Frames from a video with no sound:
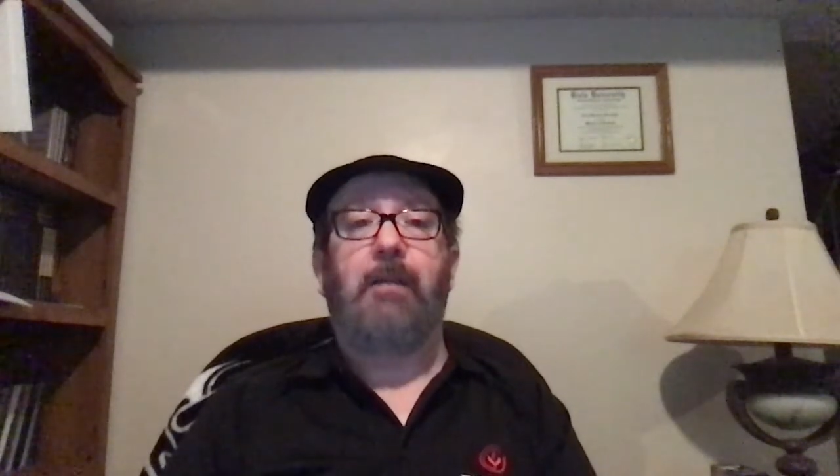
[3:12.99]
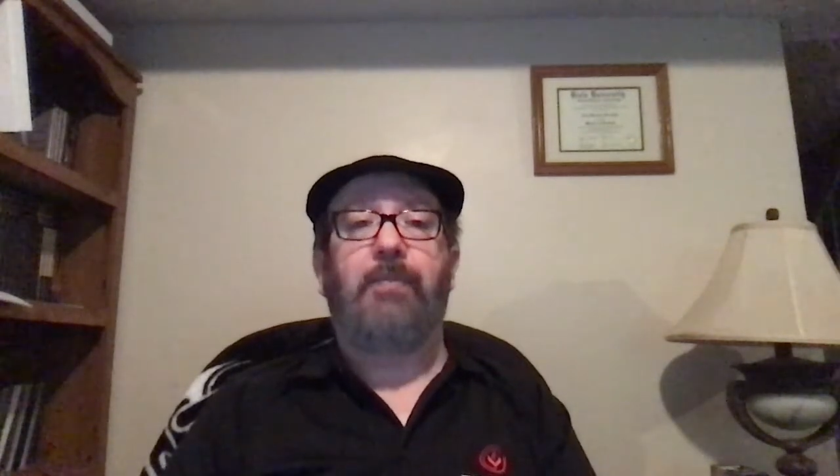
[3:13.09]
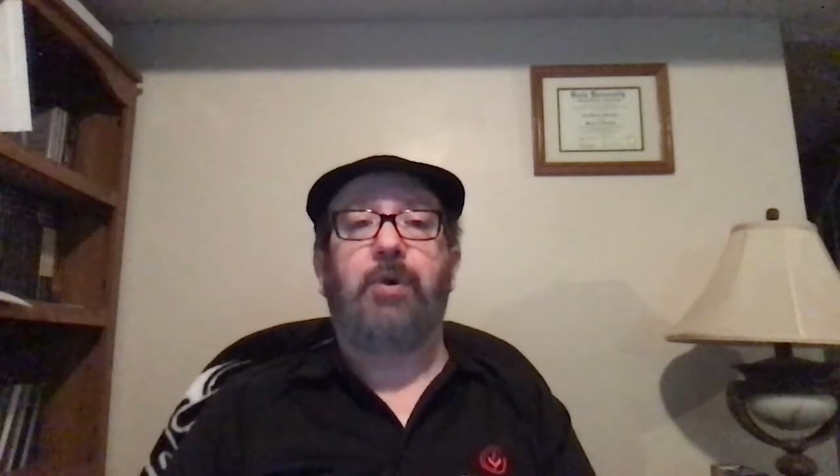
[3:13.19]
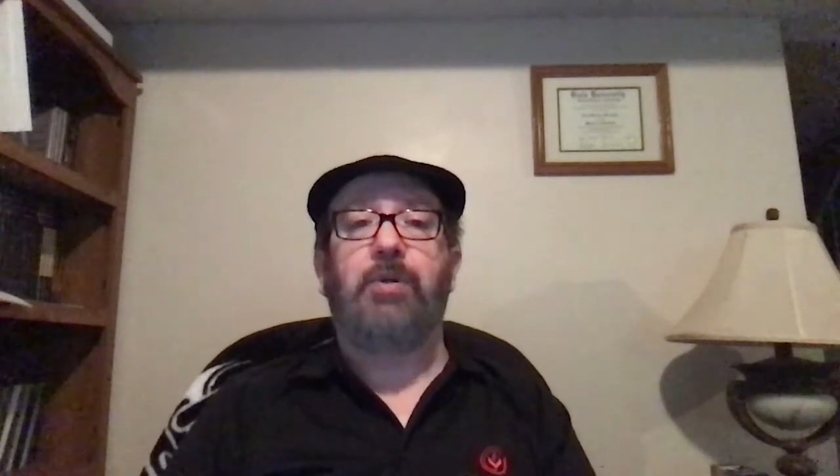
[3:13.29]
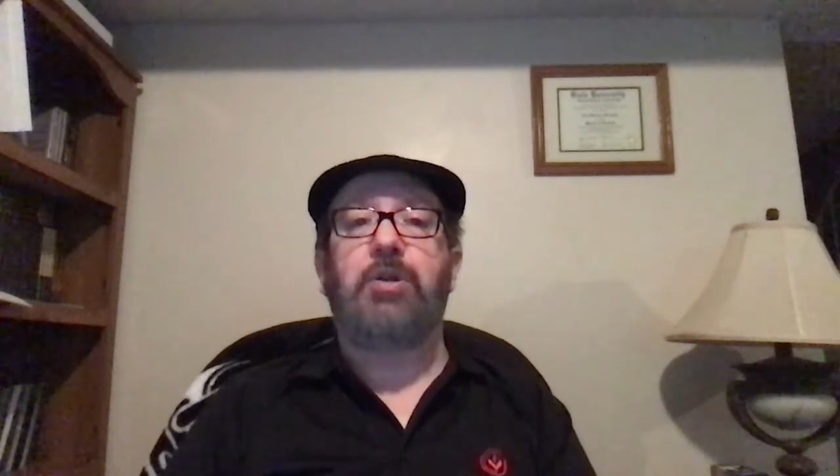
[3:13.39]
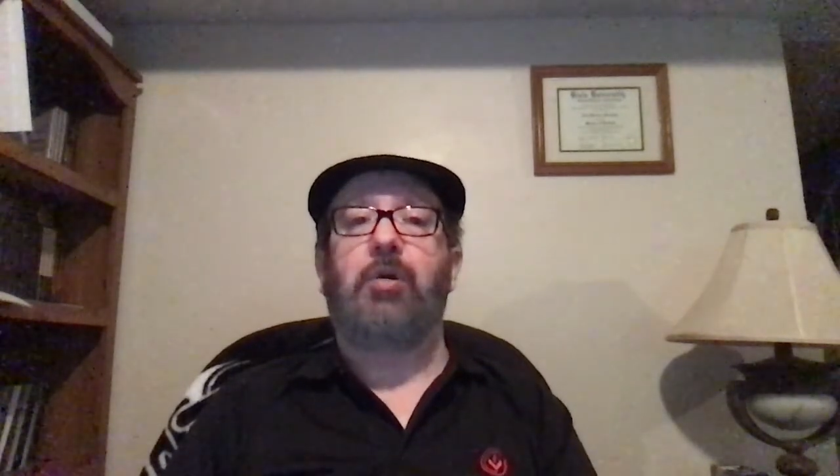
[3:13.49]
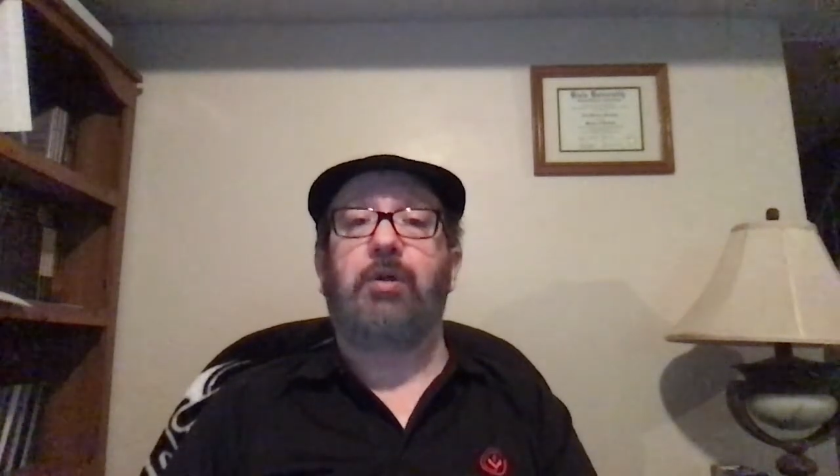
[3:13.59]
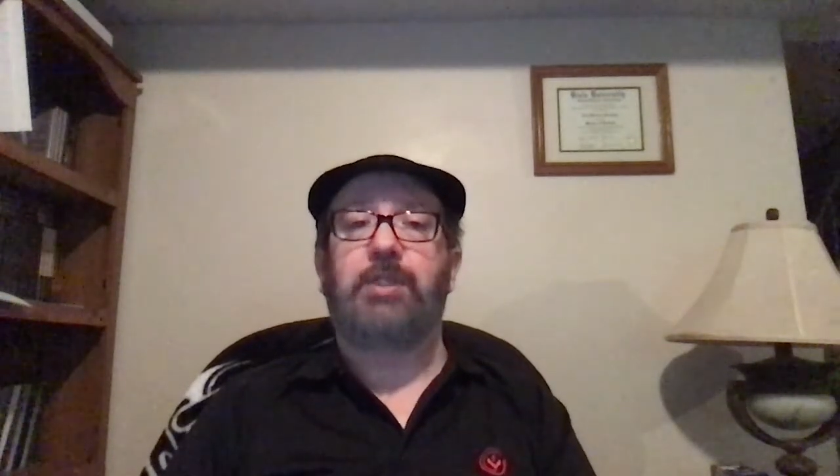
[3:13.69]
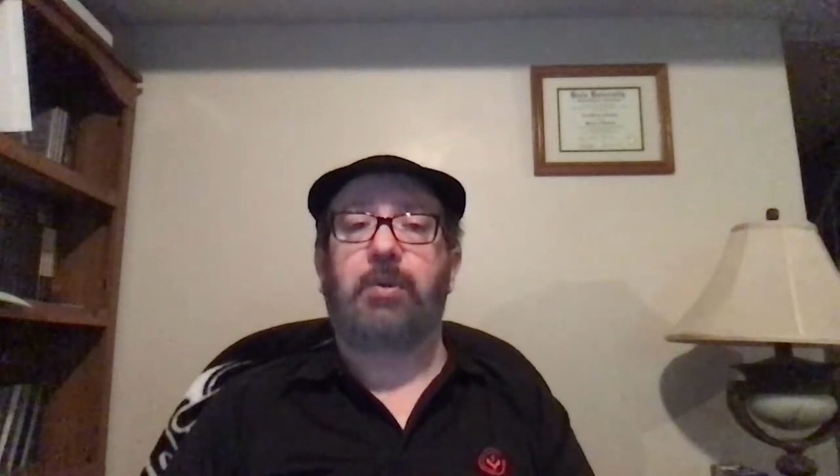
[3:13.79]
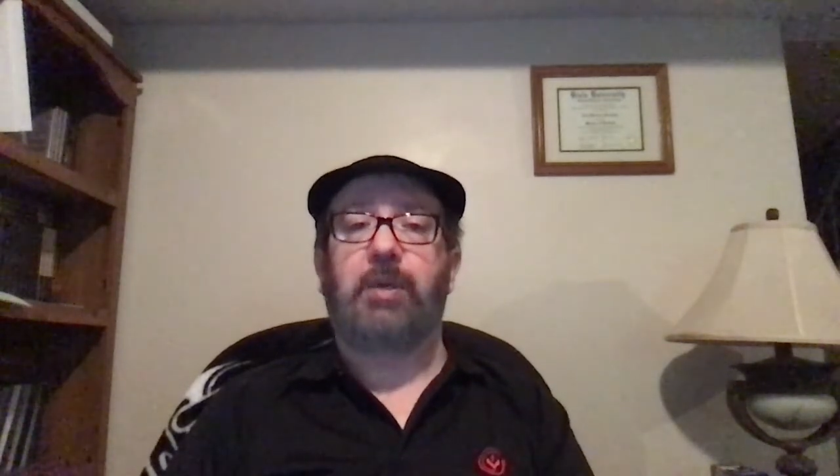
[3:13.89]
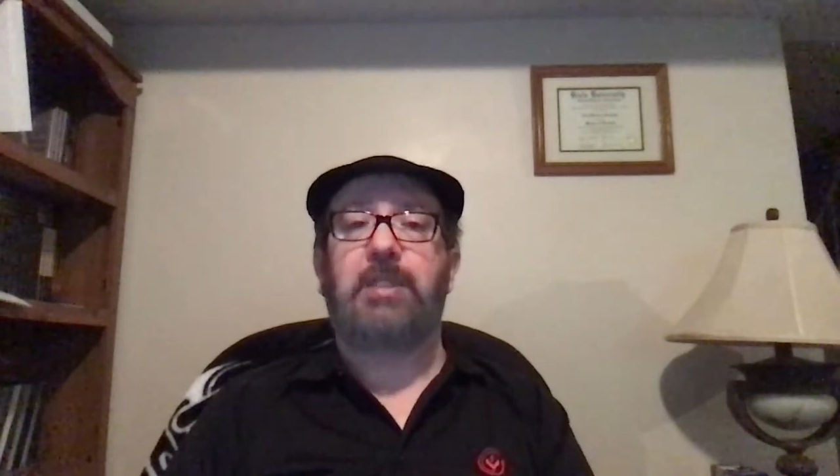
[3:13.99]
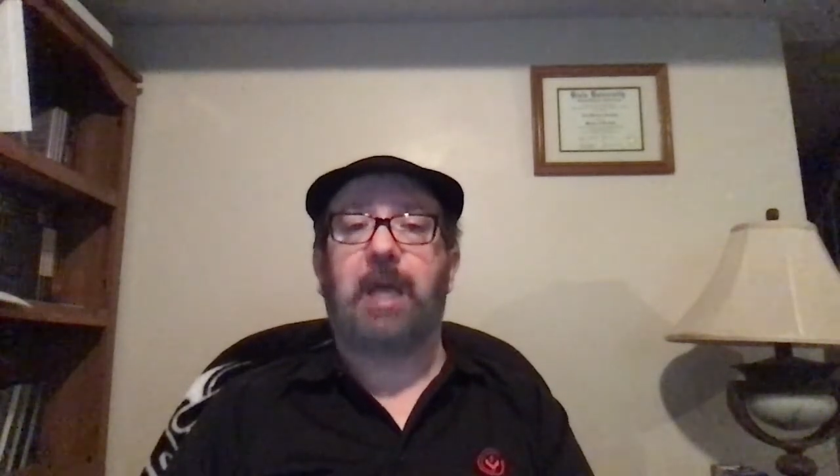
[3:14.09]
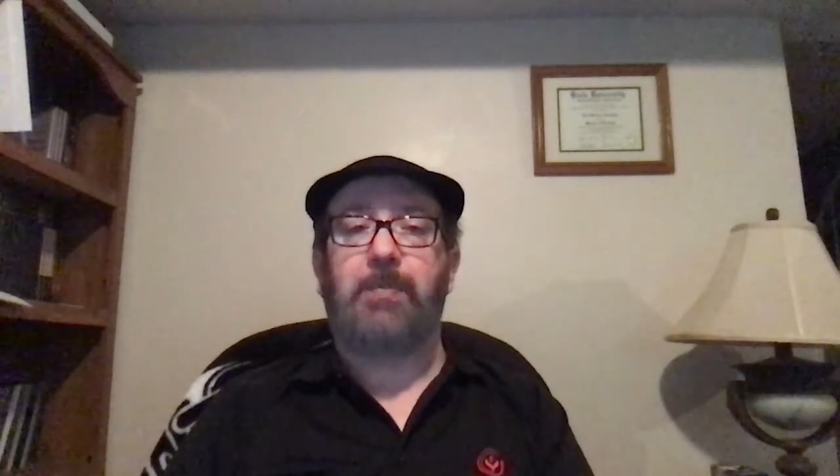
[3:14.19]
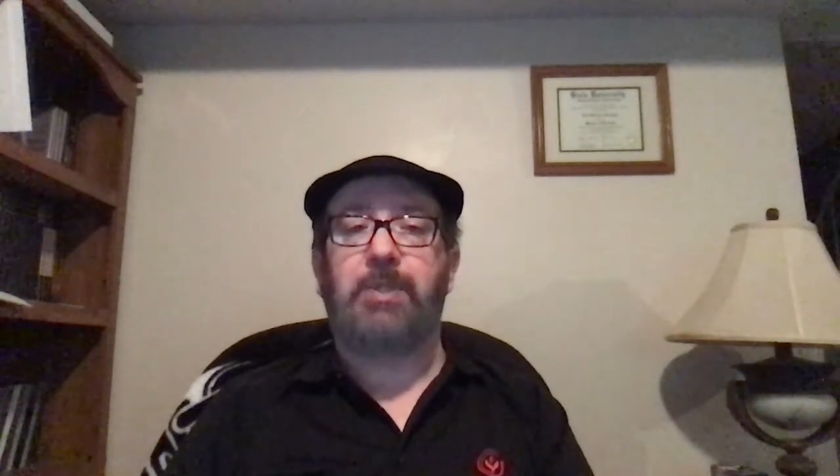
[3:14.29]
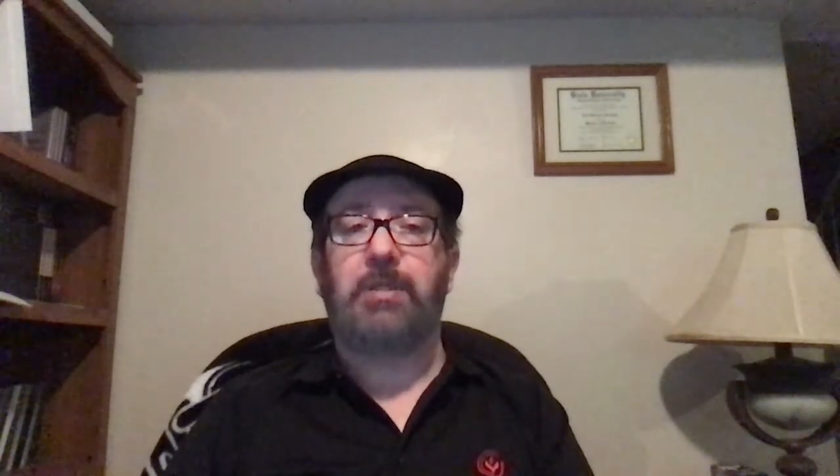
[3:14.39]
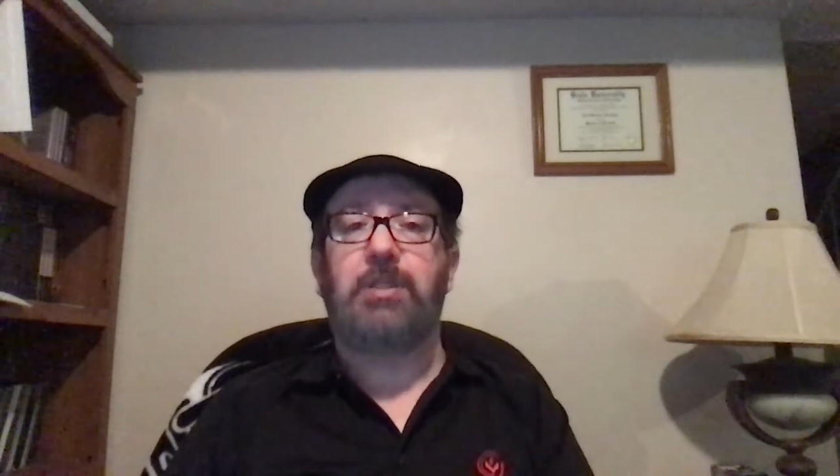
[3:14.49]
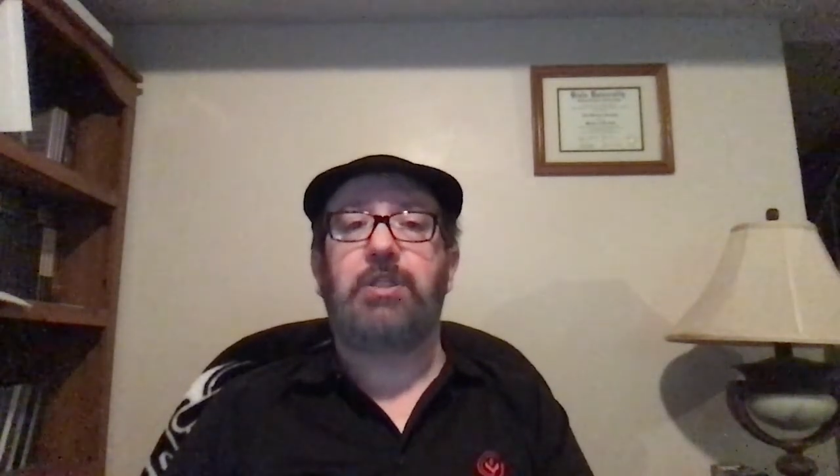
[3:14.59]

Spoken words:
Those are also exceptions